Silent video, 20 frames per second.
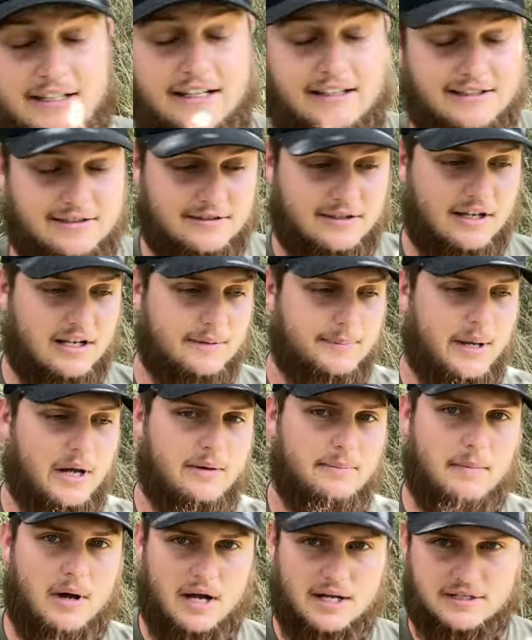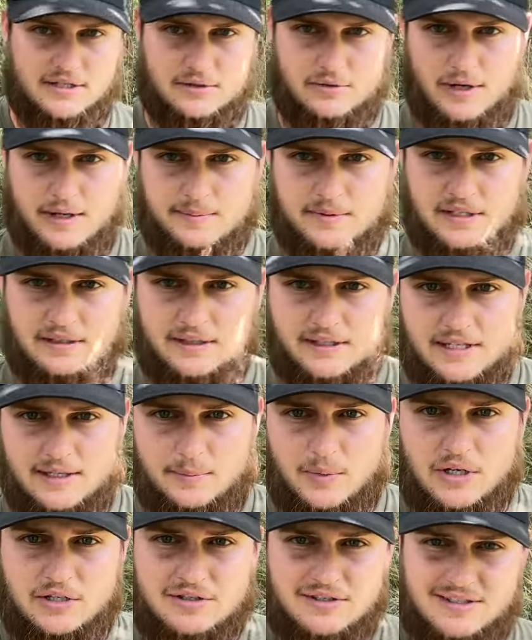Now let's talk about mock scrapes and
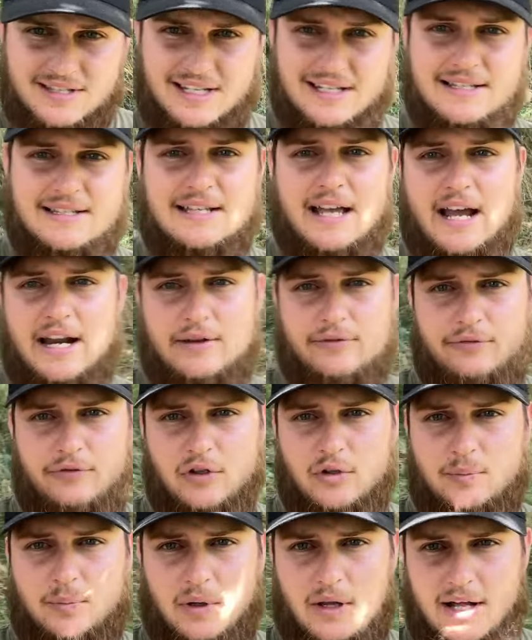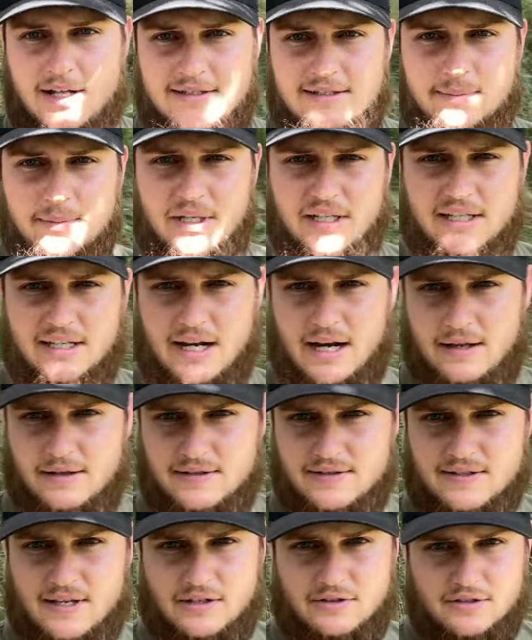licking branches inside of food plots. I'm gonna get out of the
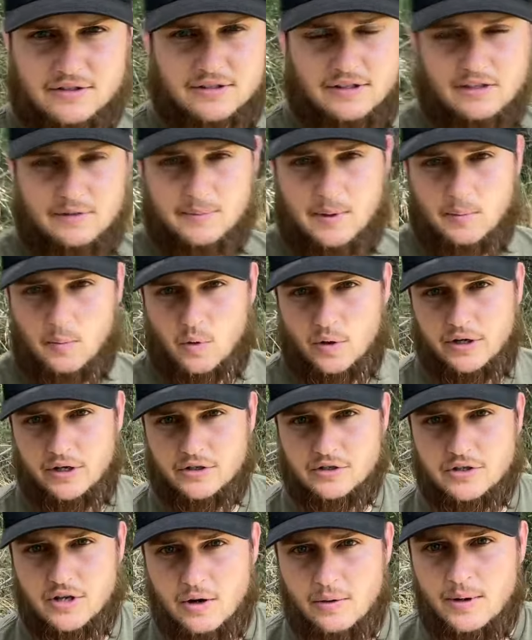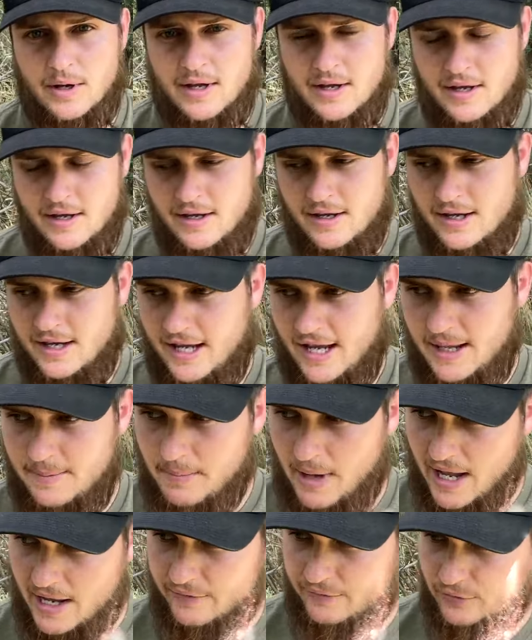sun just a little bit more here. So in
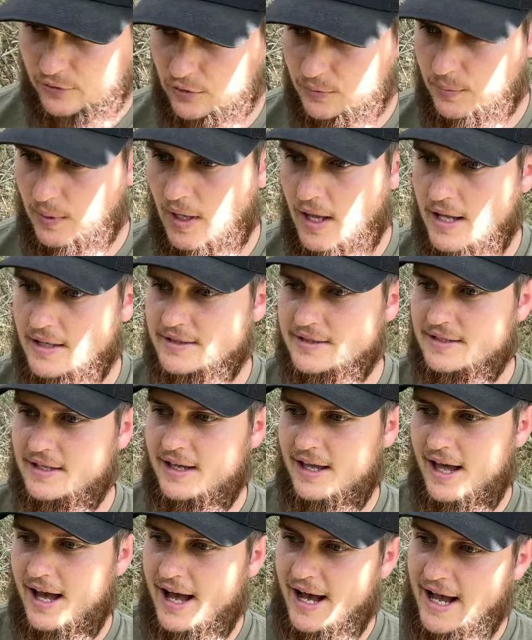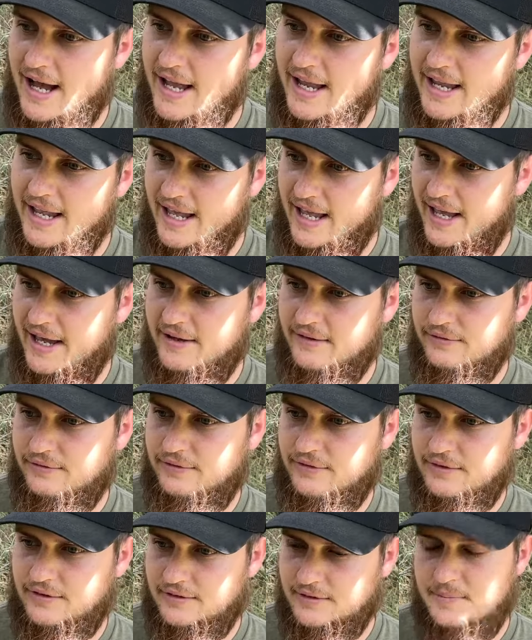my food plots, I have
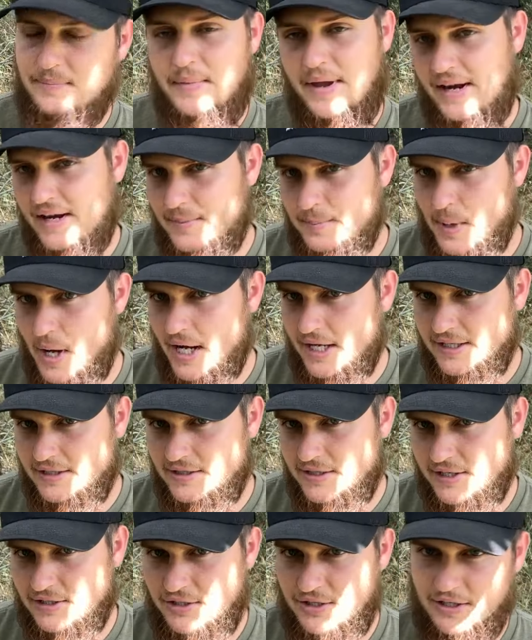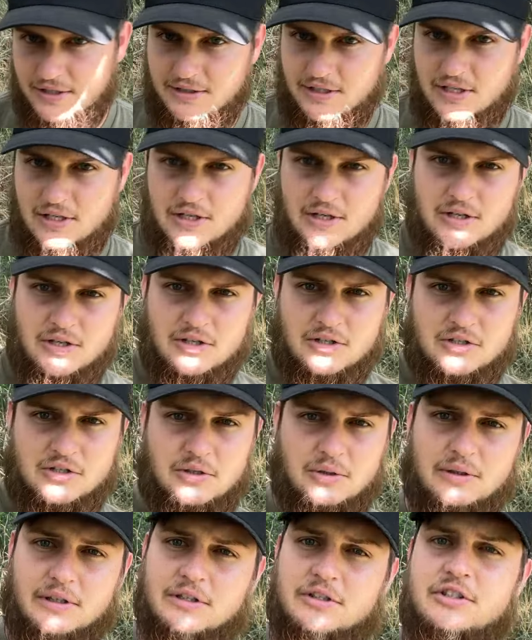made it my decision
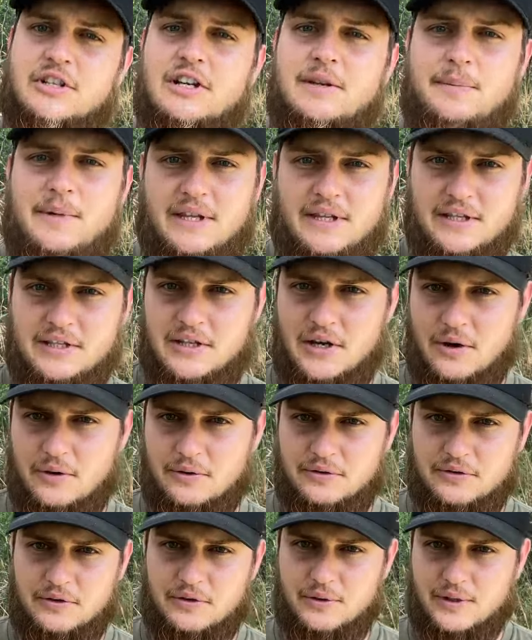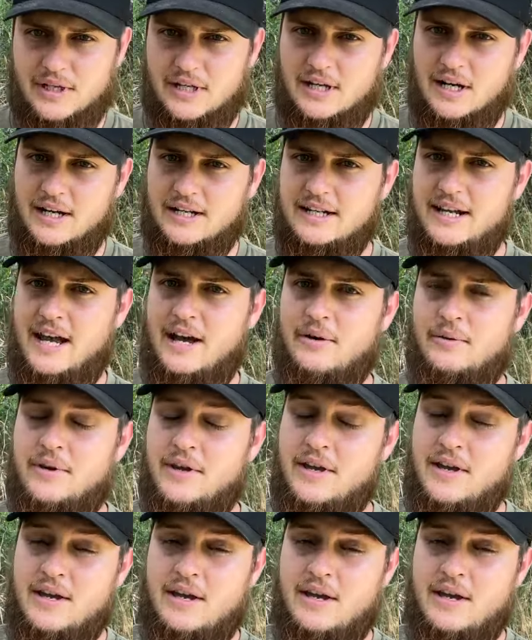to legitimately go through and cut down